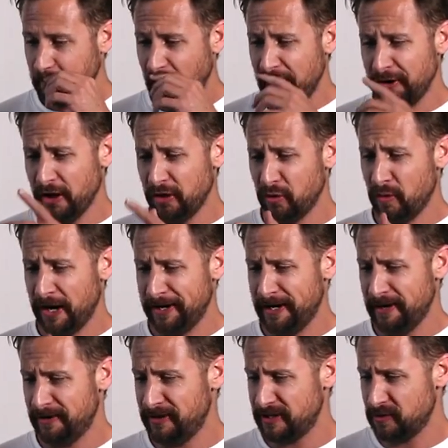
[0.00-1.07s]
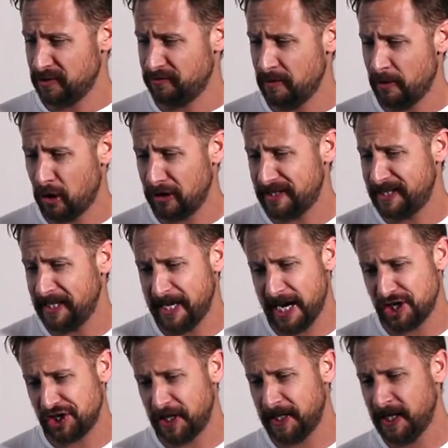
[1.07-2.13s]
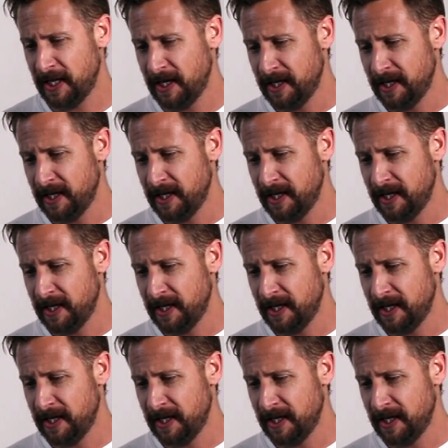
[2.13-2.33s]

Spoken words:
Another one here, this was from RSD Nation.